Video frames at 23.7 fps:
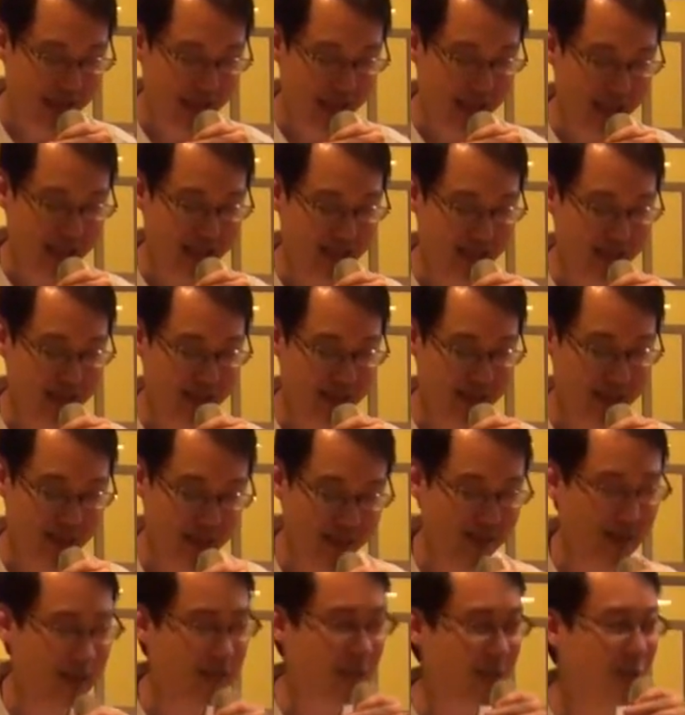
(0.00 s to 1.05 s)

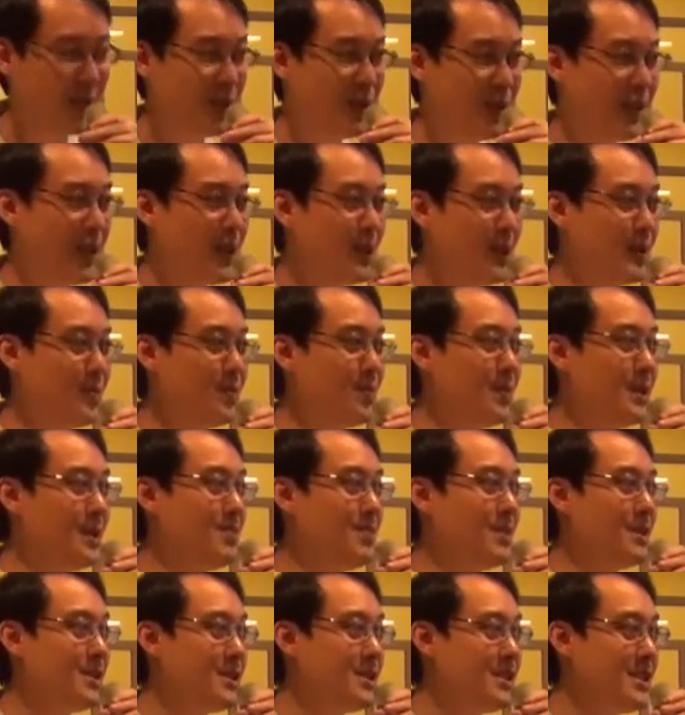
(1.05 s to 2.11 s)
Saras. So I'll be
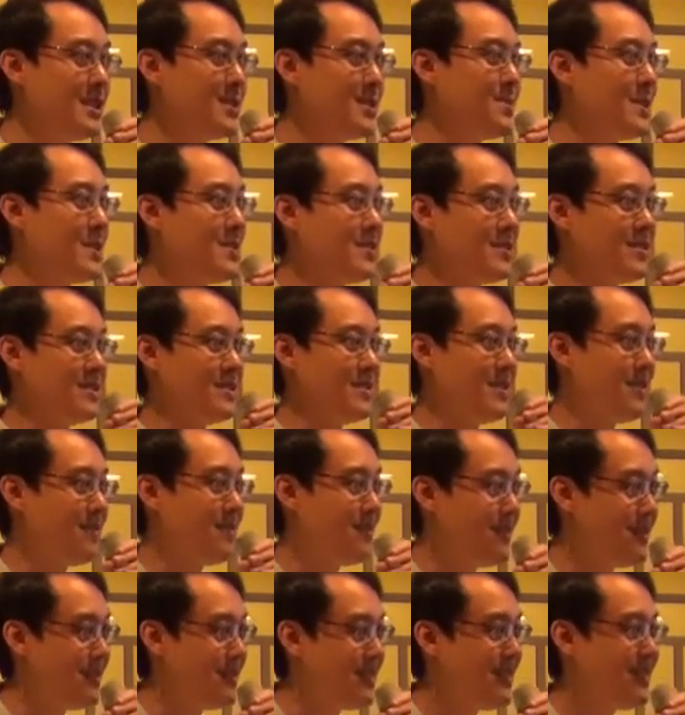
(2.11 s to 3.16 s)
mentioning about
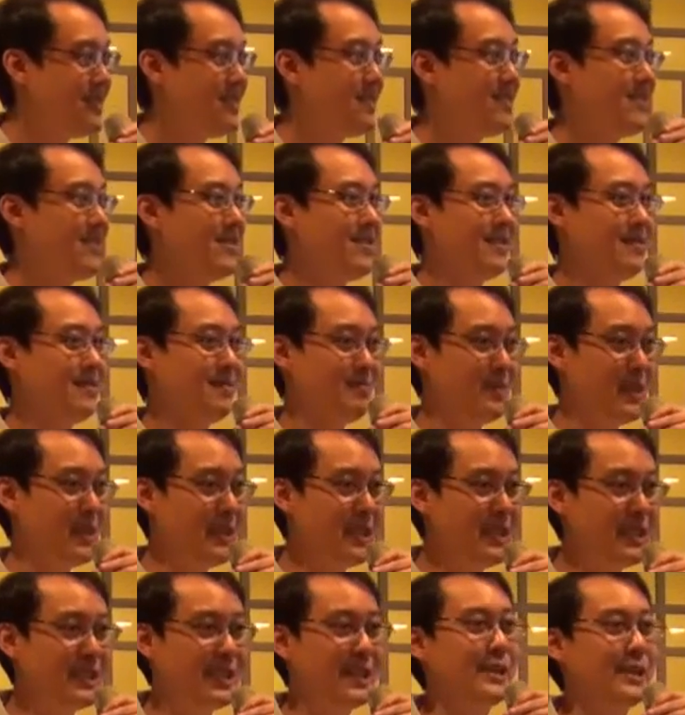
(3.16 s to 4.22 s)
Saras
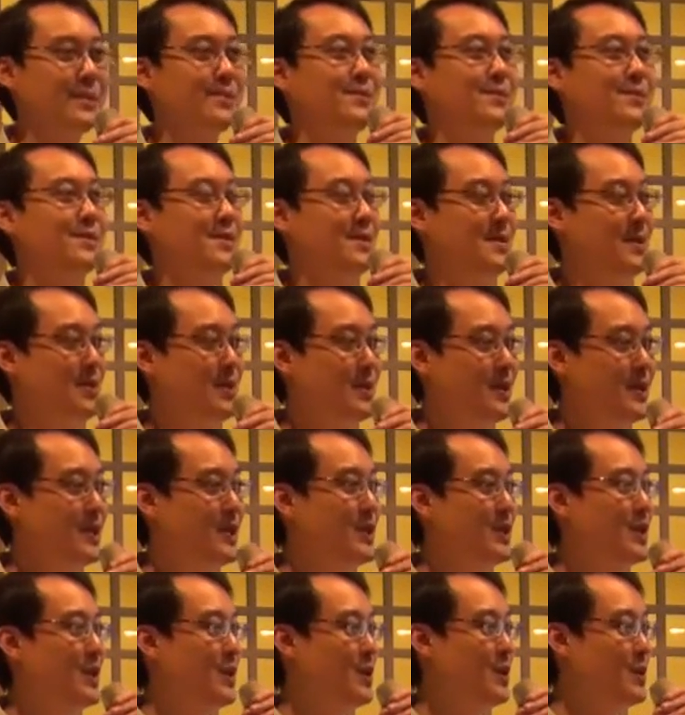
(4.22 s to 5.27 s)
many times during
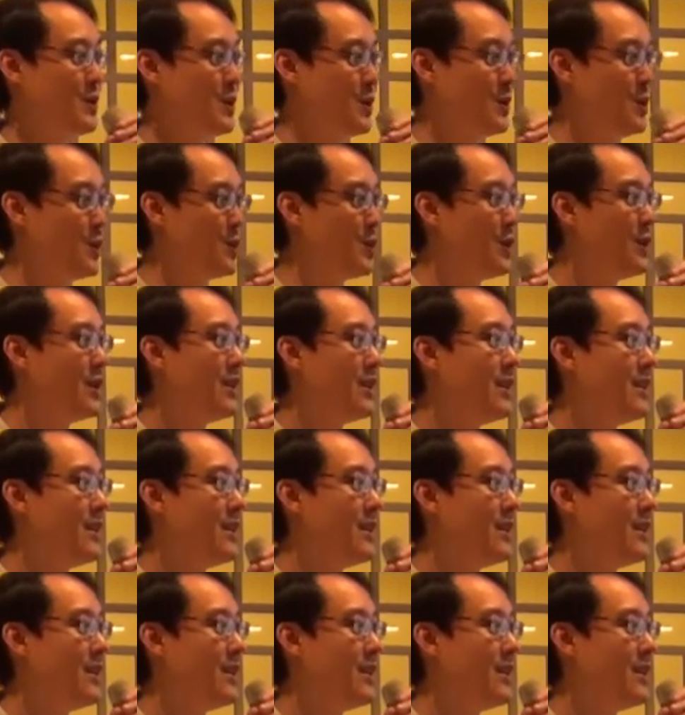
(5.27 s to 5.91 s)
the talk to